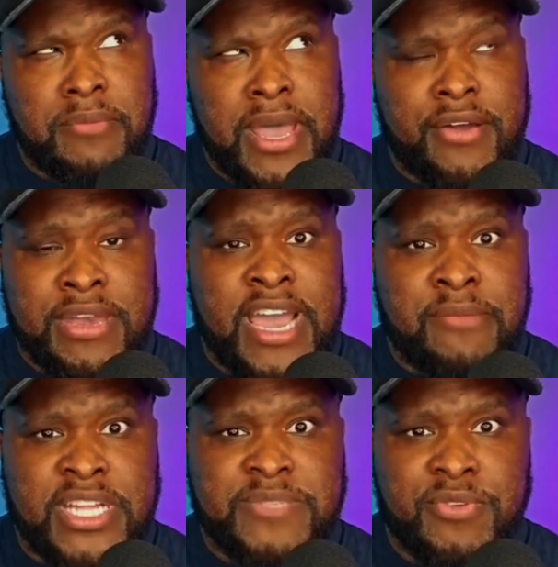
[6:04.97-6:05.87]
about
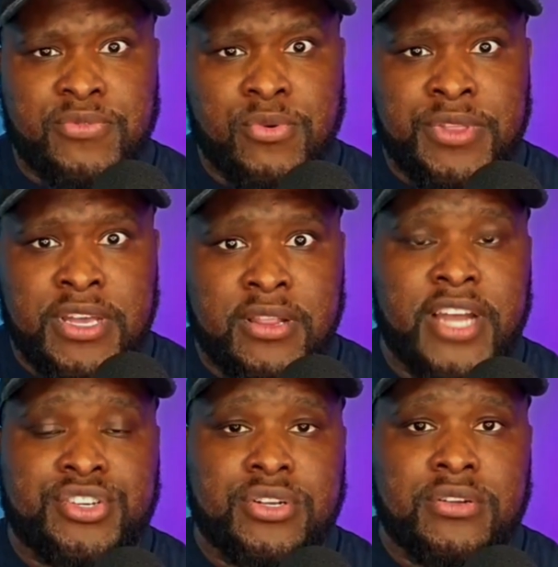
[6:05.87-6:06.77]
9 months before the
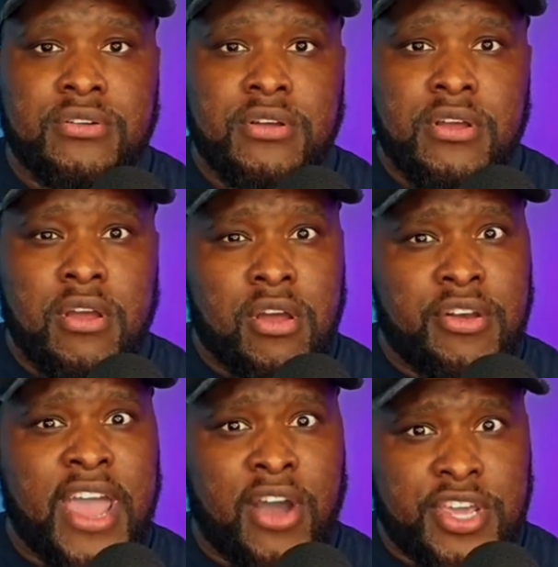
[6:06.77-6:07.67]
election.
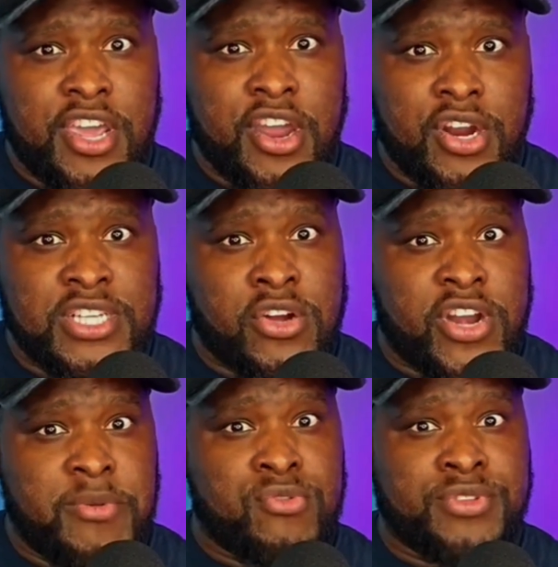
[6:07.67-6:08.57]
Now here, it's
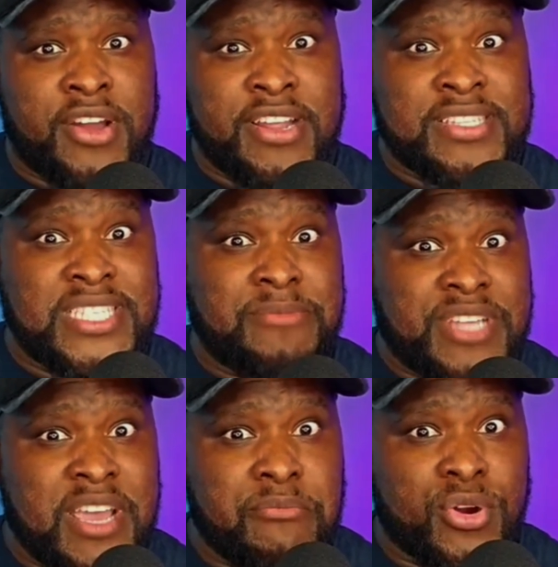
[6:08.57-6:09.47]
starting to be rolled out in
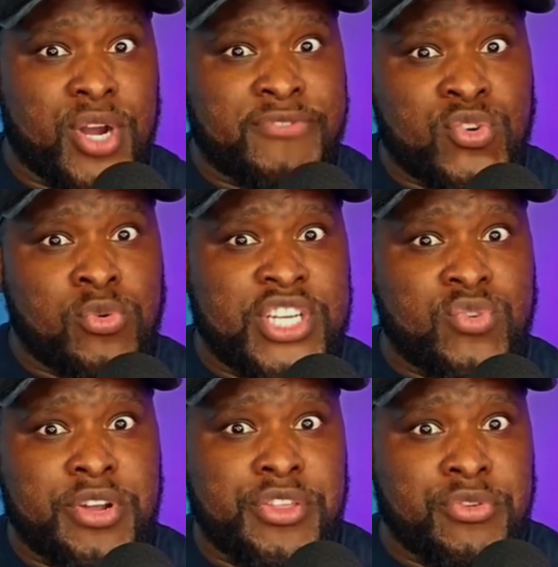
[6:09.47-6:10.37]
September of
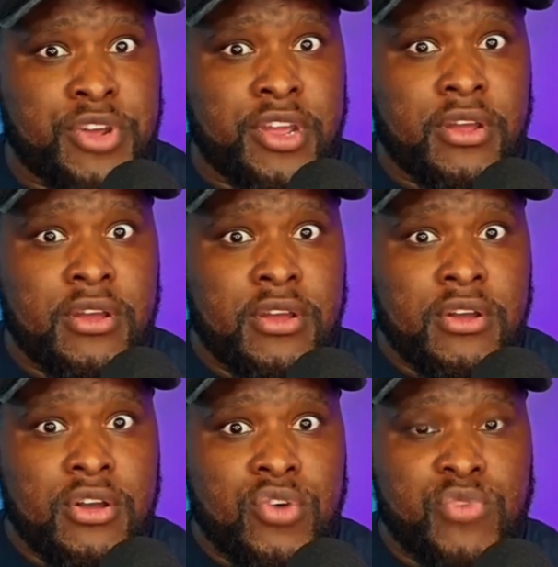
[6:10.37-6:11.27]
2023,
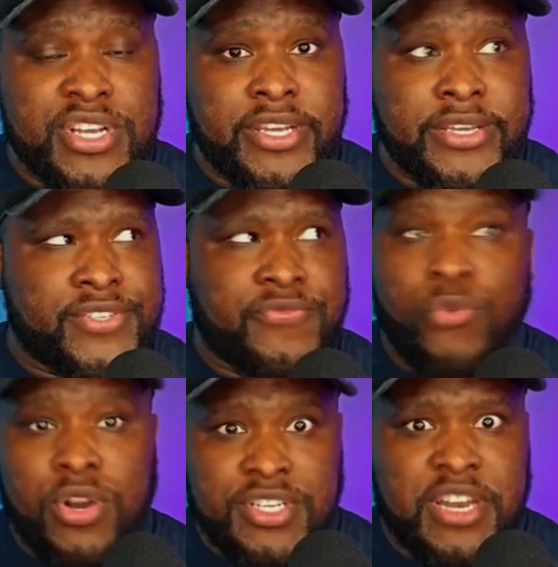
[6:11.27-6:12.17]
which is
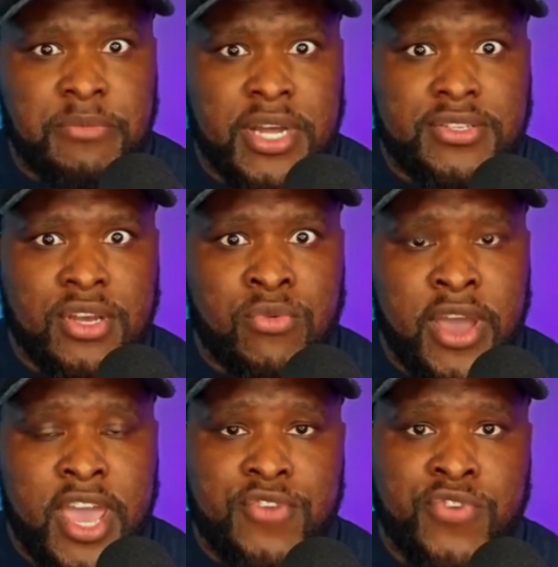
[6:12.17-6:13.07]
14 months
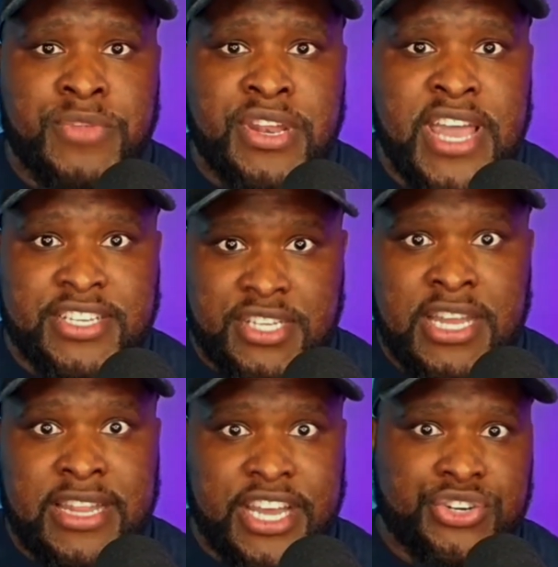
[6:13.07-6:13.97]
away from the next
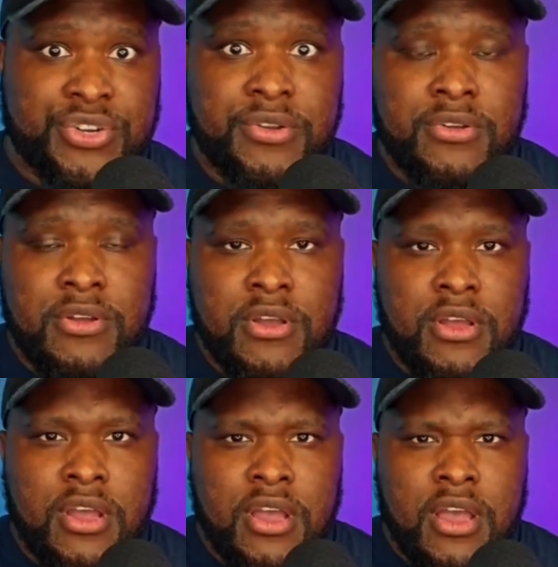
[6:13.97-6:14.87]
election.
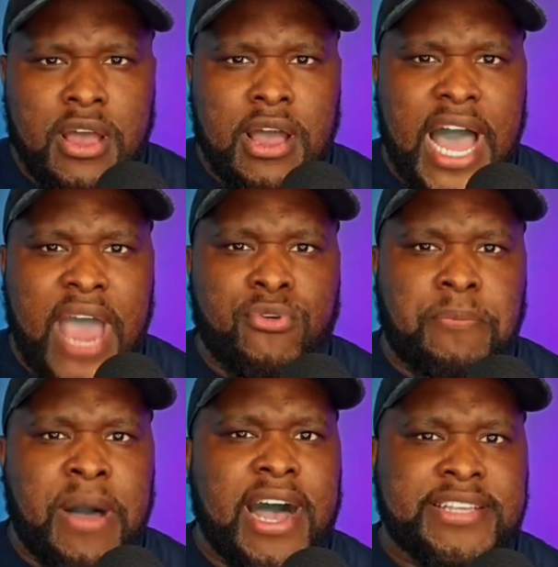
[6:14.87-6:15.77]
I
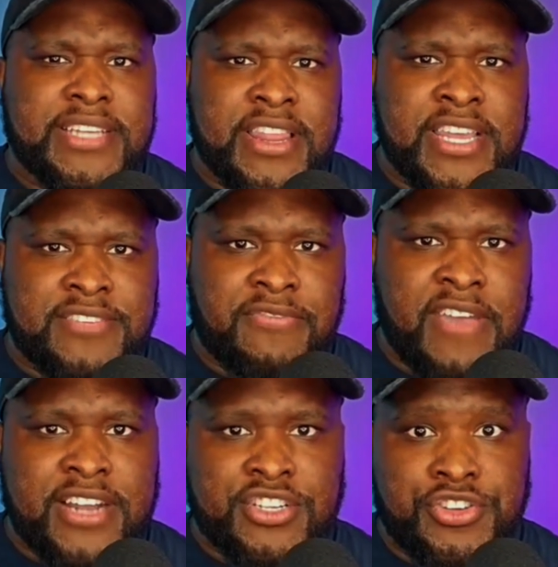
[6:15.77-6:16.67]
would posit this
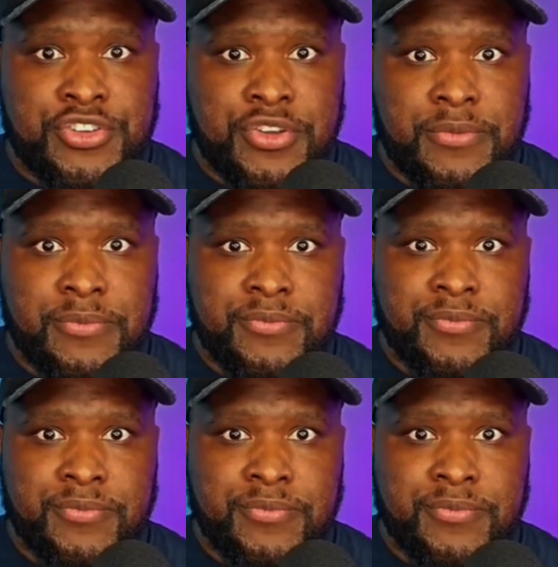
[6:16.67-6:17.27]
fact to you.